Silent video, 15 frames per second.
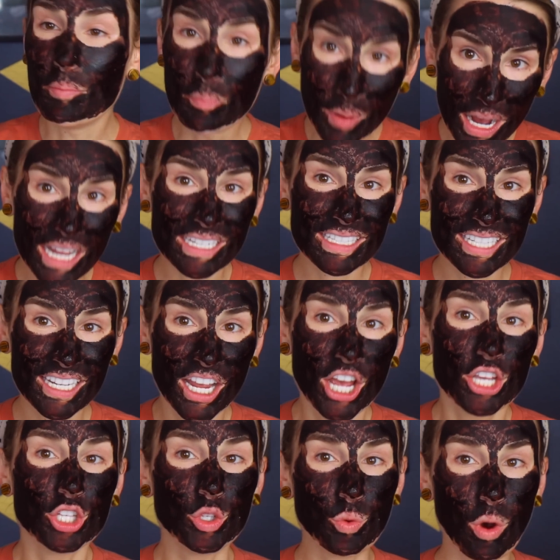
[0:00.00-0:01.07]
but
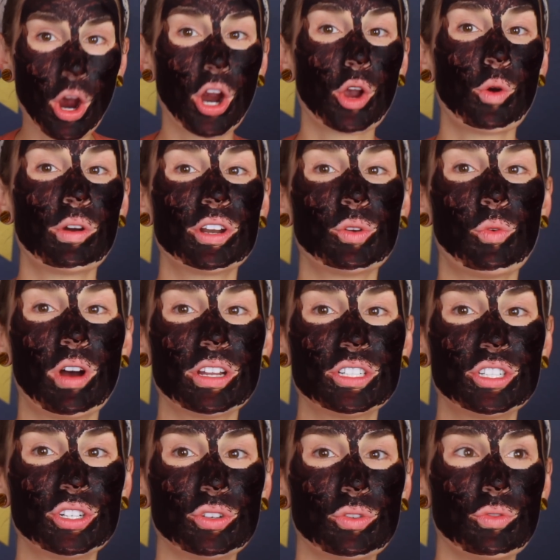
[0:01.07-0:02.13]
you are going to want
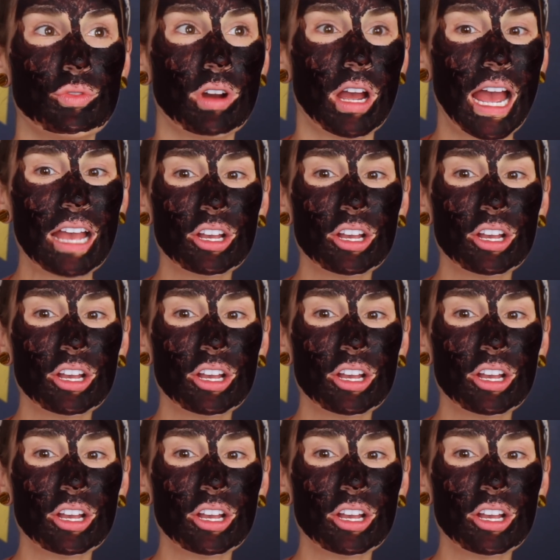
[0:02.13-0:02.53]
to